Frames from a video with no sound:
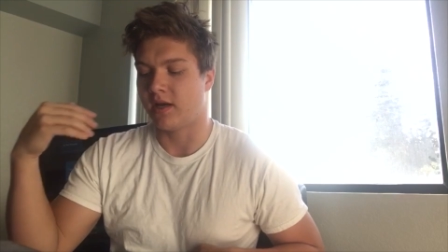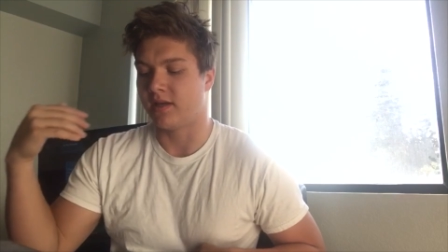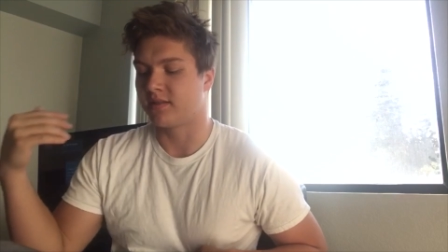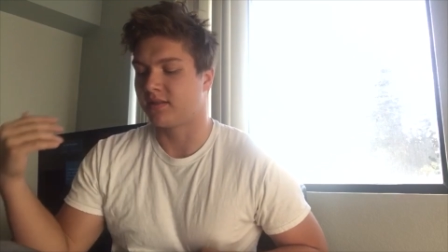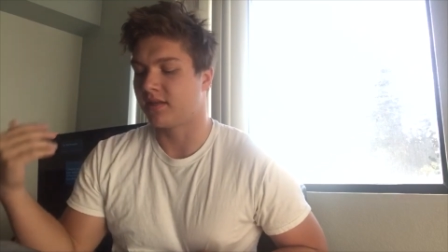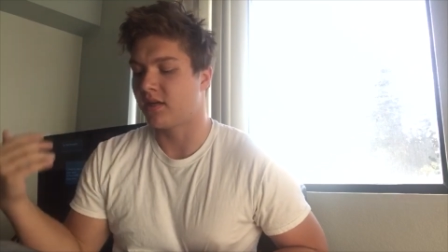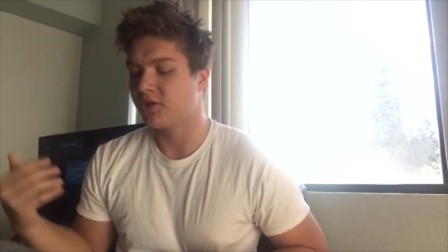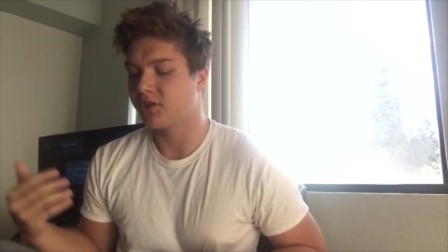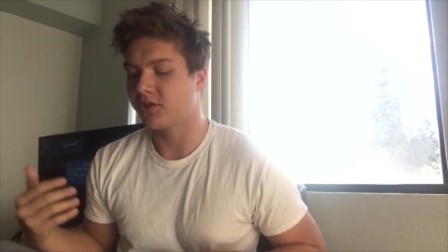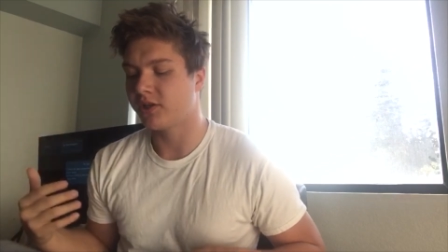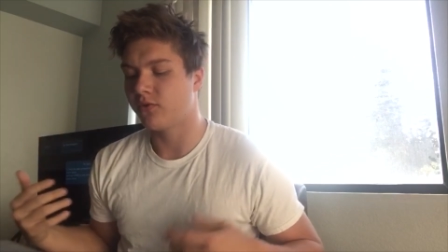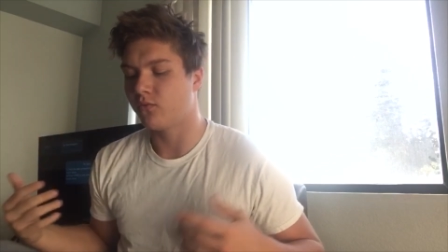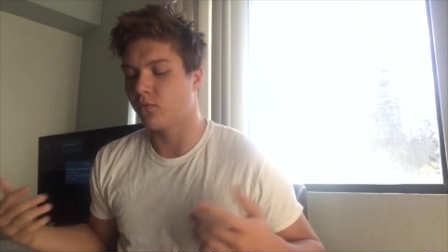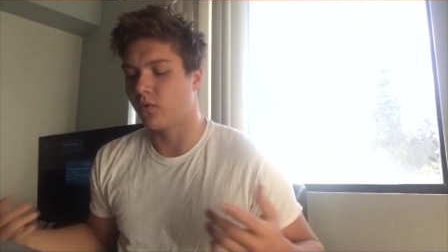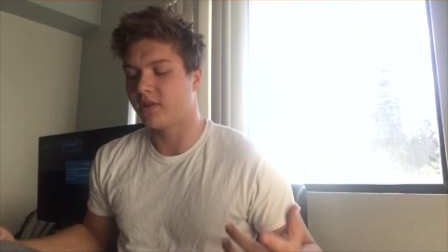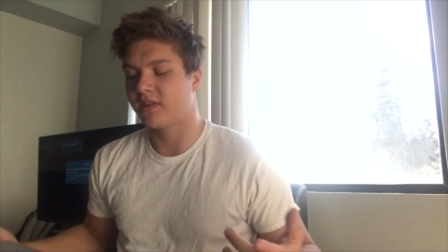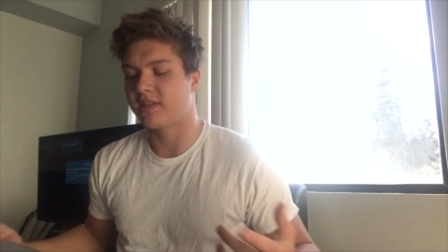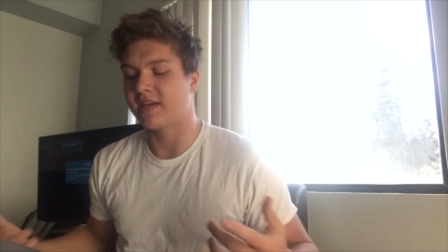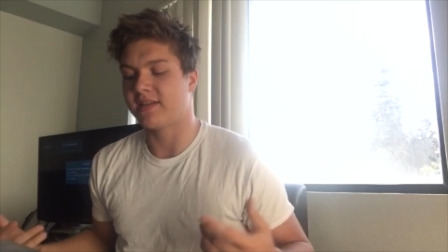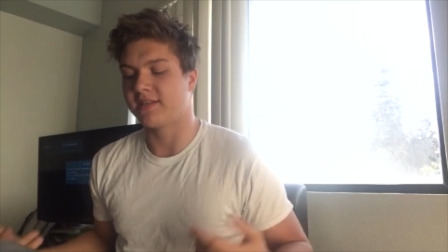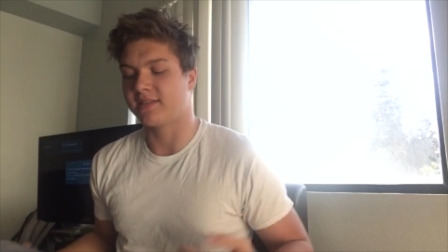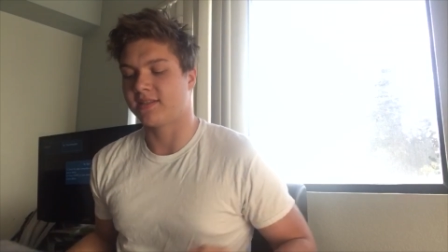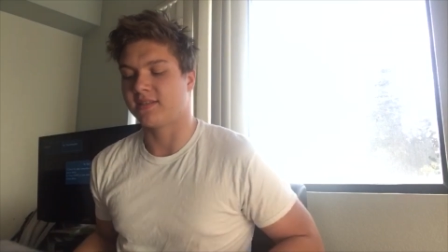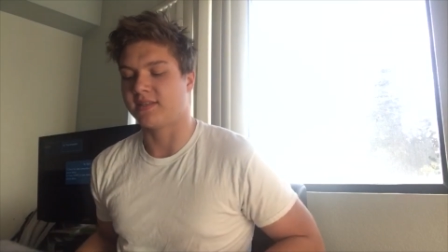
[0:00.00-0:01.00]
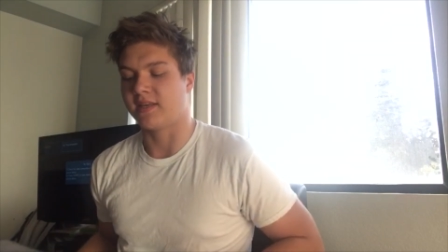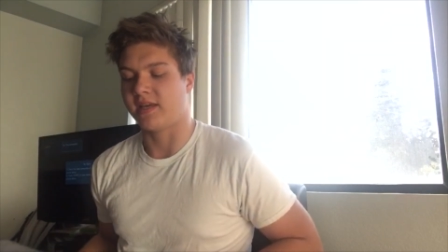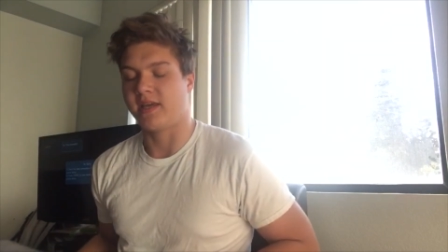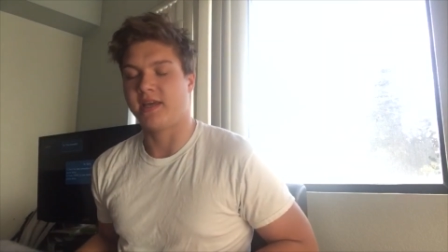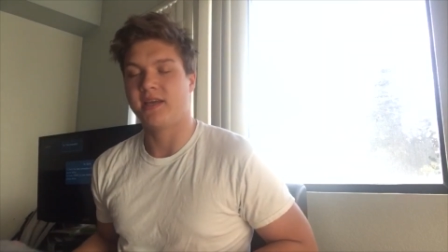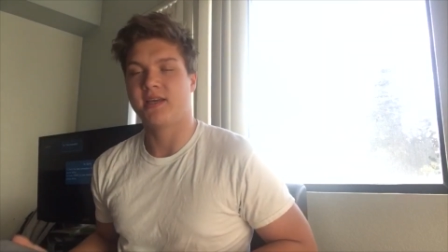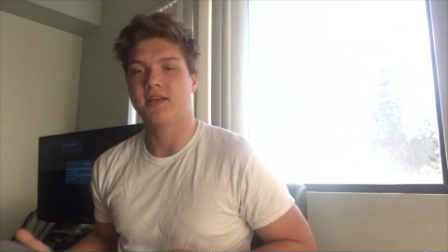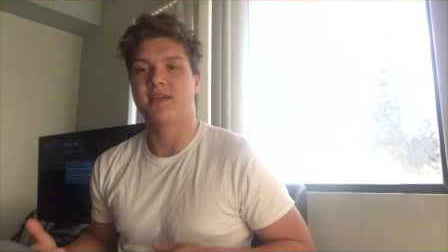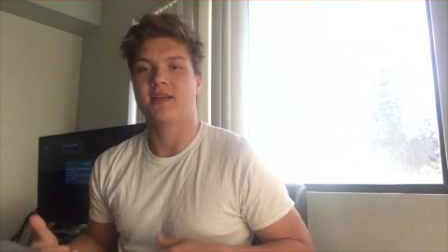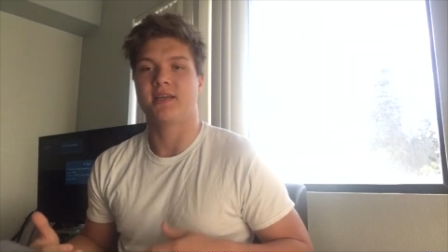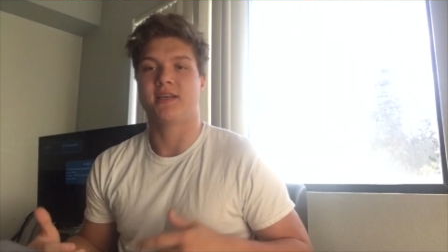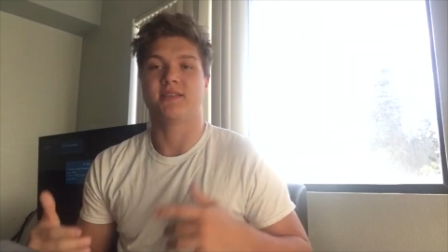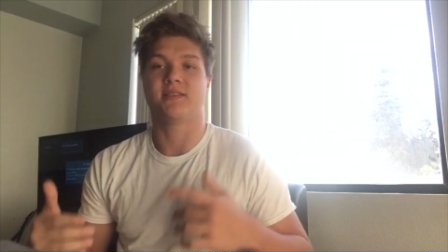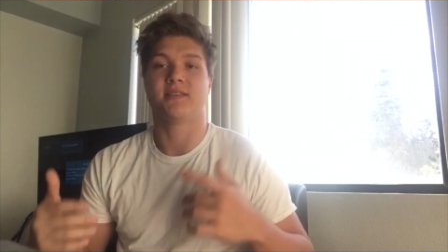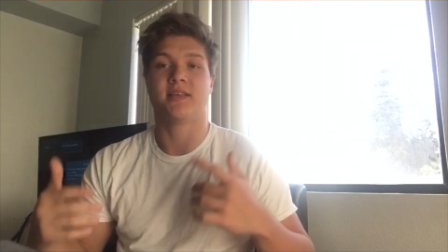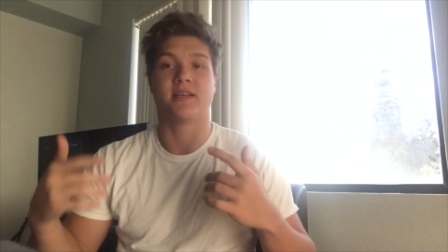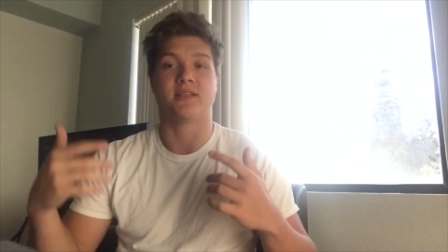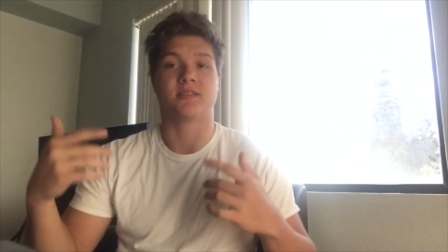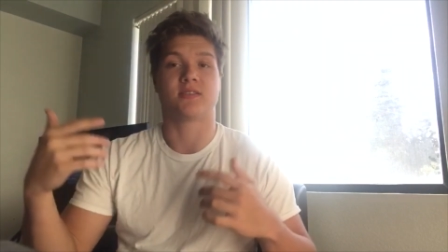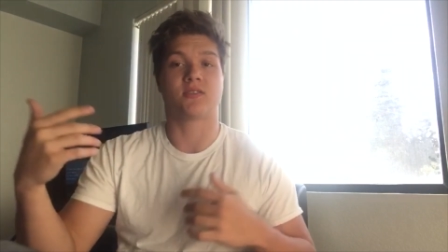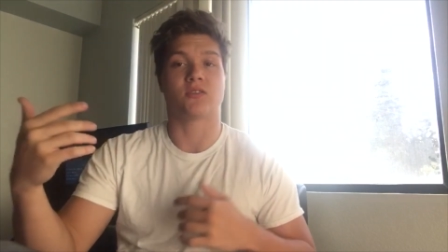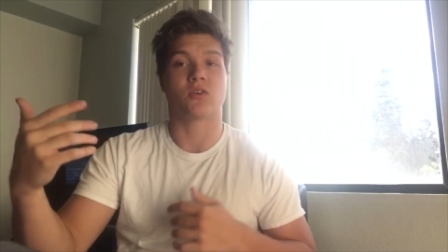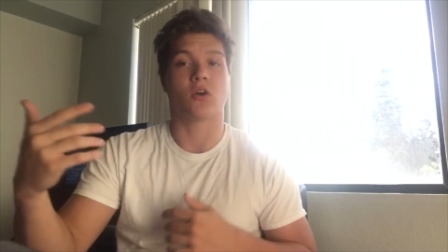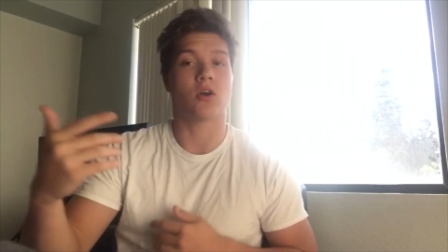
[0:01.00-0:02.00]
essentially what that's saying is that
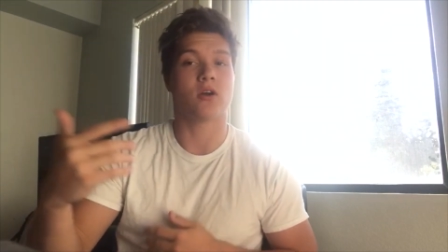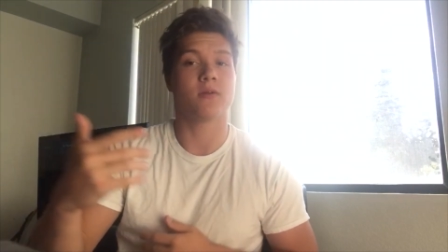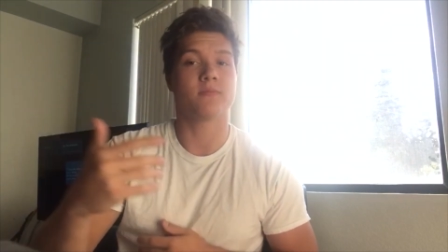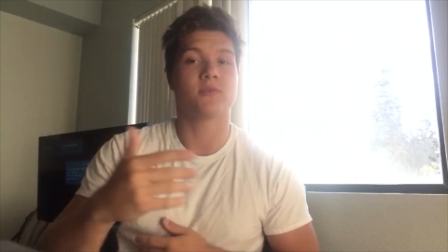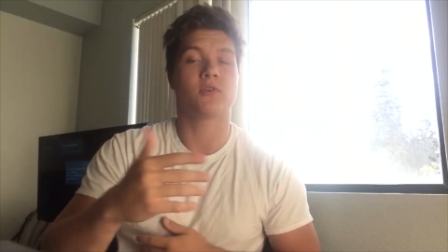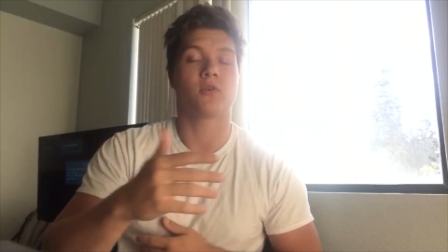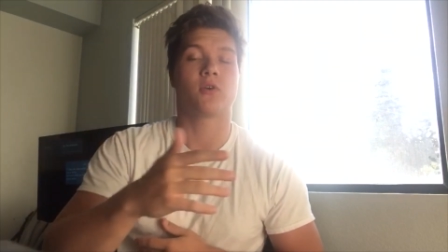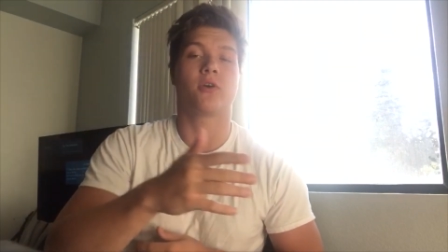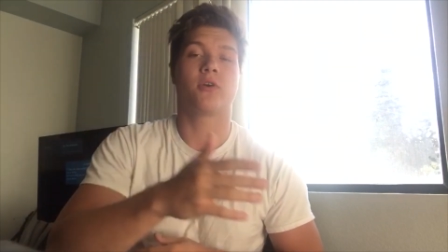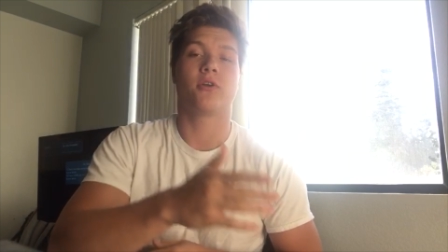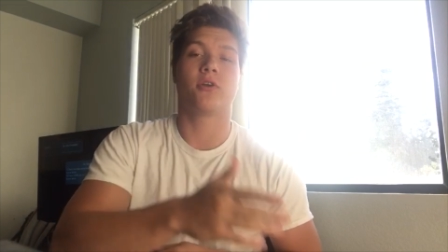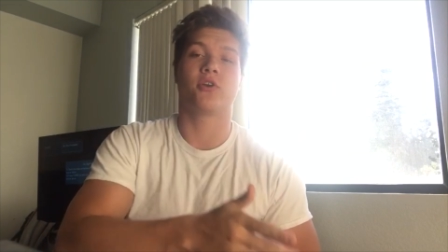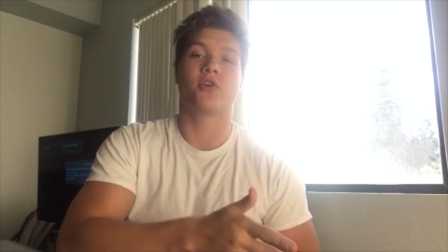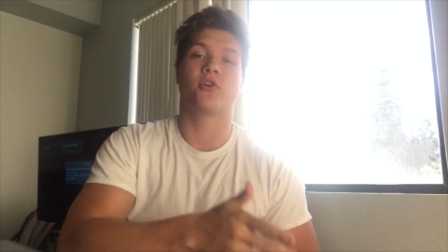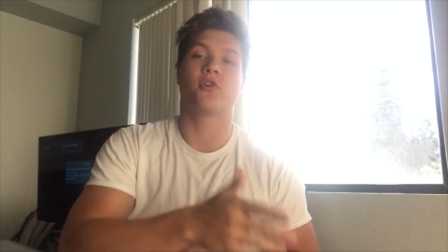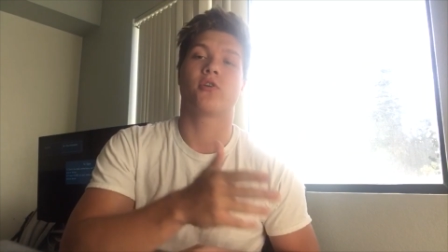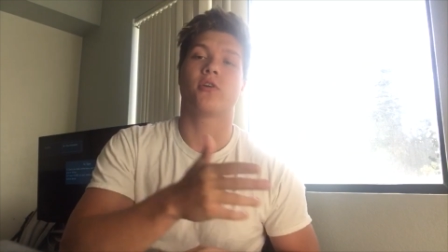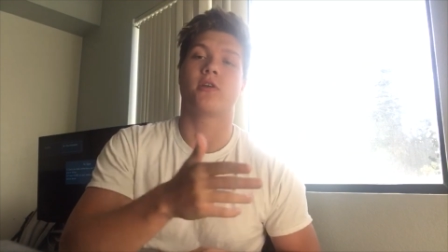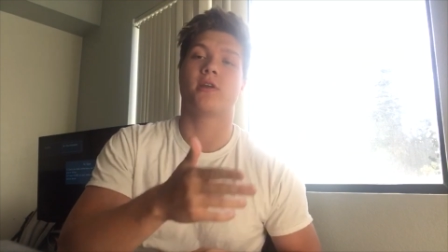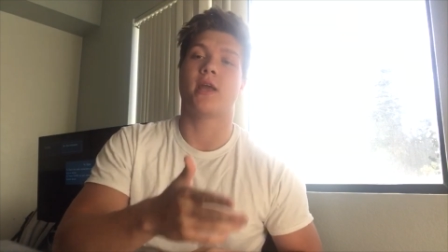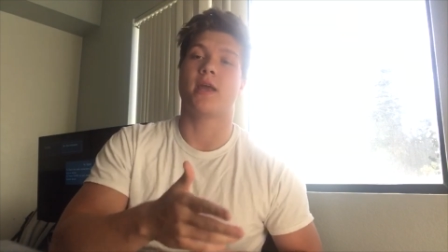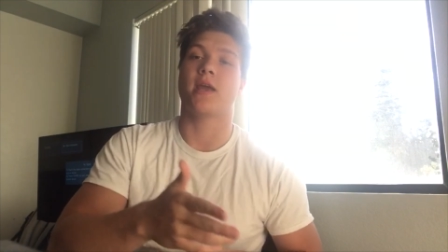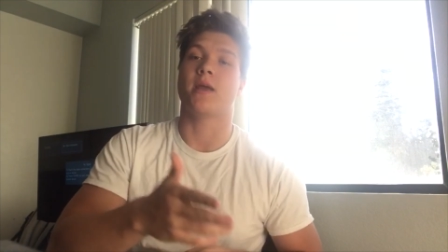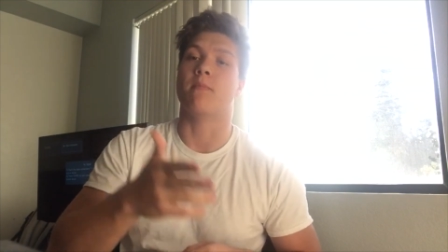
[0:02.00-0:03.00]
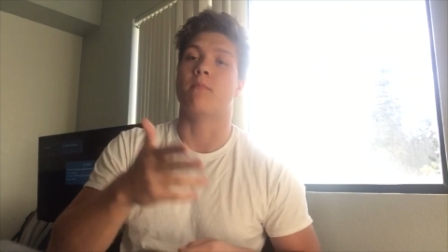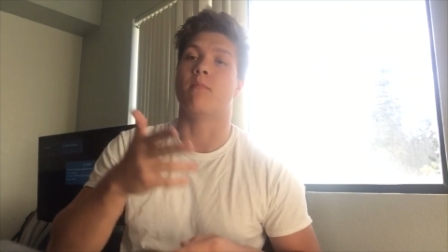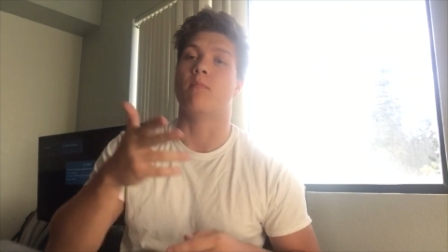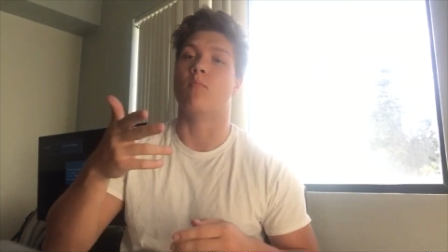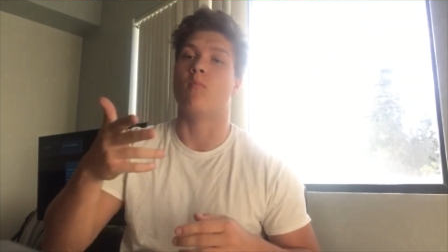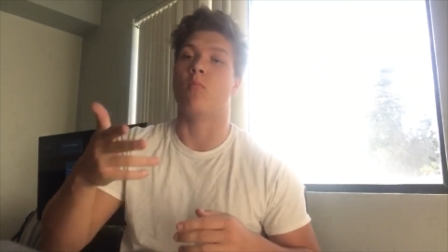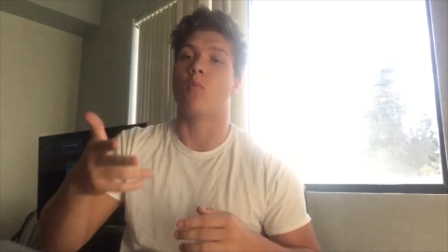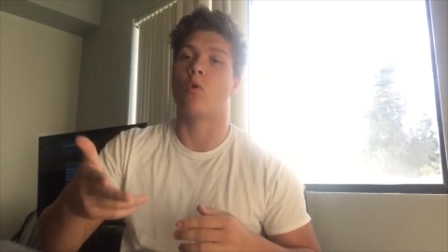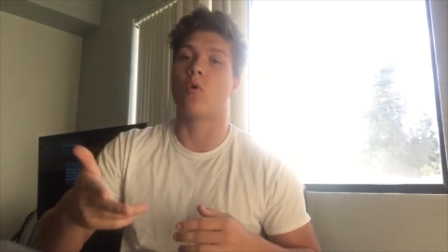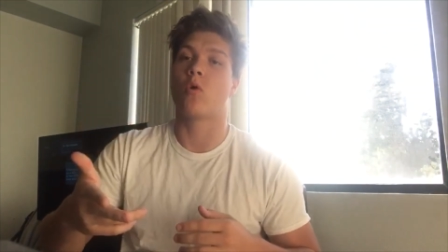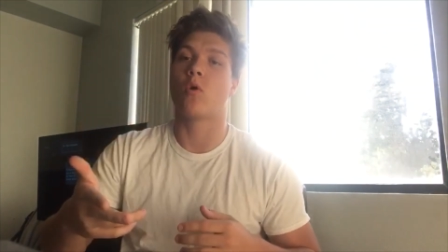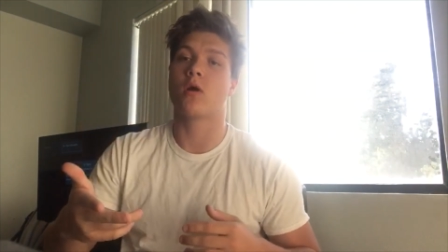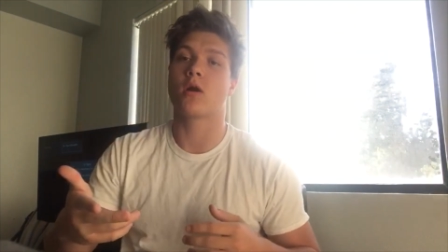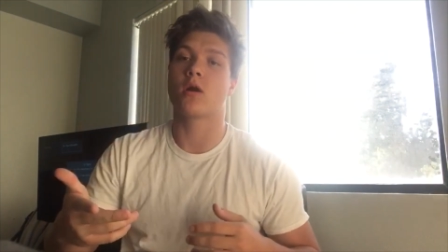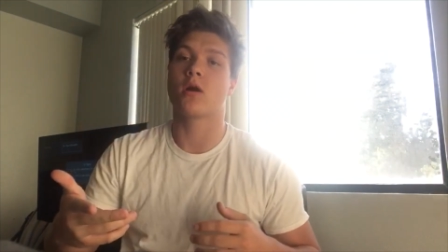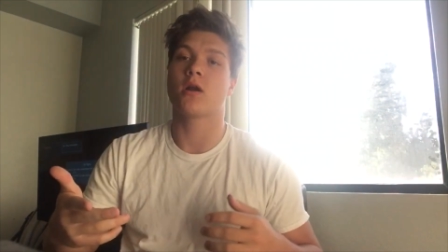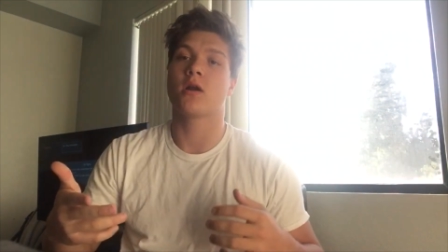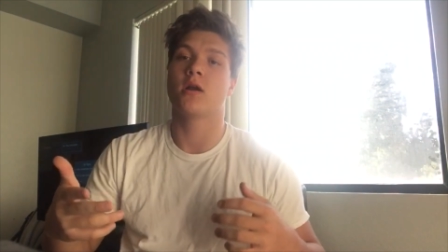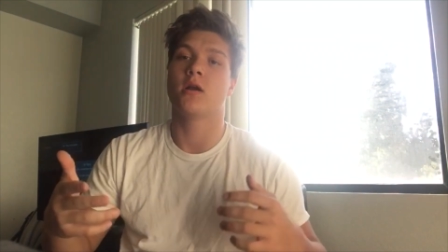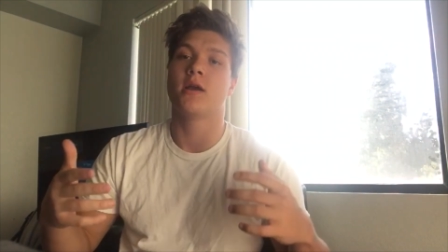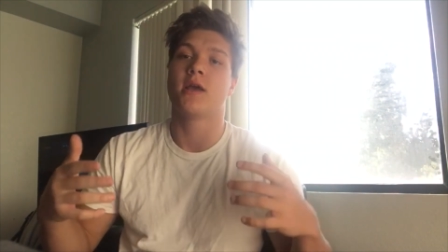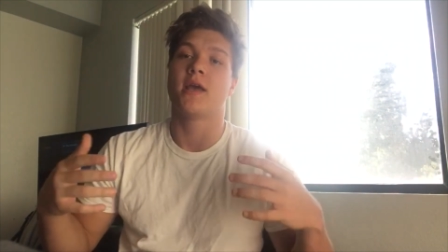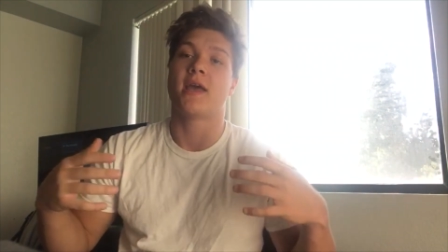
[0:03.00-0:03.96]
SARMs are gonna create more